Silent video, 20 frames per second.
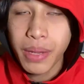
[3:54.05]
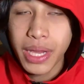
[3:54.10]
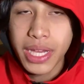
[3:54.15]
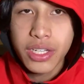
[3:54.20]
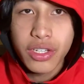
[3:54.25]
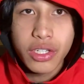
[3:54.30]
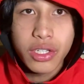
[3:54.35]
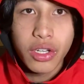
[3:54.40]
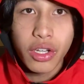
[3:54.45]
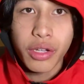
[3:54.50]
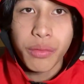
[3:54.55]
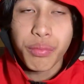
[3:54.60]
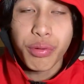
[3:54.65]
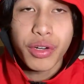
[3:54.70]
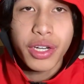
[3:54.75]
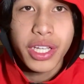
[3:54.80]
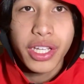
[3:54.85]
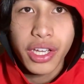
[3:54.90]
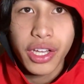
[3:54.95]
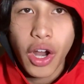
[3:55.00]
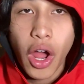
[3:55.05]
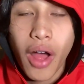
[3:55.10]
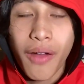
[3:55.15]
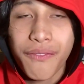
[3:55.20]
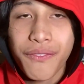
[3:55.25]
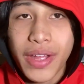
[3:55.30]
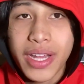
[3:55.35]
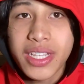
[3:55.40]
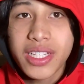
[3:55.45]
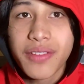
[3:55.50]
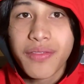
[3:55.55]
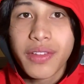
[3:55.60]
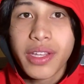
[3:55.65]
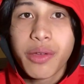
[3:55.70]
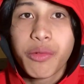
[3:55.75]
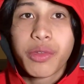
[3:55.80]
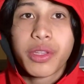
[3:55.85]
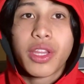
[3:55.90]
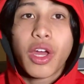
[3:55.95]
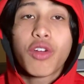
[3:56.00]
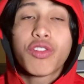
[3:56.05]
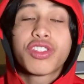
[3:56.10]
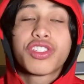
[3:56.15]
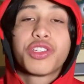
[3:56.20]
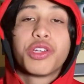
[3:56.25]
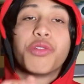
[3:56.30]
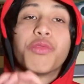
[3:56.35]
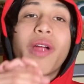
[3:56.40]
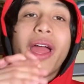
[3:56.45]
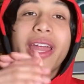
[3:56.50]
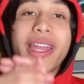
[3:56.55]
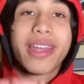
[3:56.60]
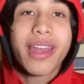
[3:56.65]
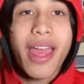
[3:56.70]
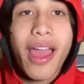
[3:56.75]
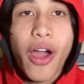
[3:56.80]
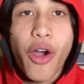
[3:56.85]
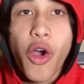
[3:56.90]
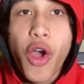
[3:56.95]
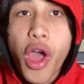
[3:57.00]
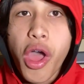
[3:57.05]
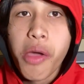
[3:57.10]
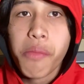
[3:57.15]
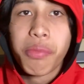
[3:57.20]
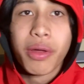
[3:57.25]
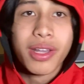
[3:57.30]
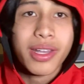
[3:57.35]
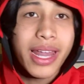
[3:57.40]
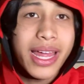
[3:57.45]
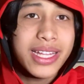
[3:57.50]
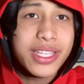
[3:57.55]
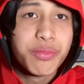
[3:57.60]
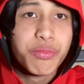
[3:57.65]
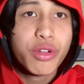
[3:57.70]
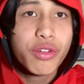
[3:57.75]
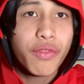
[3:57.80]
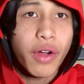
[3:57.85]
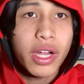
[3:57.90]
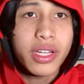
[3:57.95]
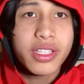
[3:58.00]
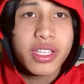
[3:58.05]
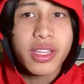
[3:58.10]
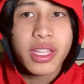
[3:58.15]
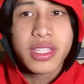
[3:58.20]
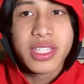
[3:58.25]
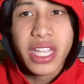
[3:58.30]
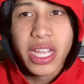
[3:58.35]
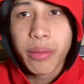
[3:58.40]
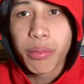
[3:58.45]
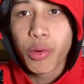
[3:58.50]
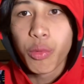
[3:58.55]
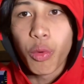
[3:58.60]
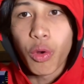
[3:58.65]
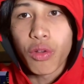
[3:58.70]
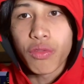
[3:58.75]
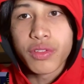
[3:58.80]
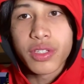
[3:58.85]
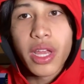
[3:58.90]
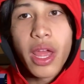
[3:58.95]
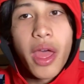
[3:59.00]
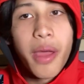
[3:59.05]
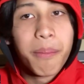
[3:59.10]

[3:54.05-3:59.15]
Pacers looking pretty good offensively with those two right now, but let's move on to the Timberwolves.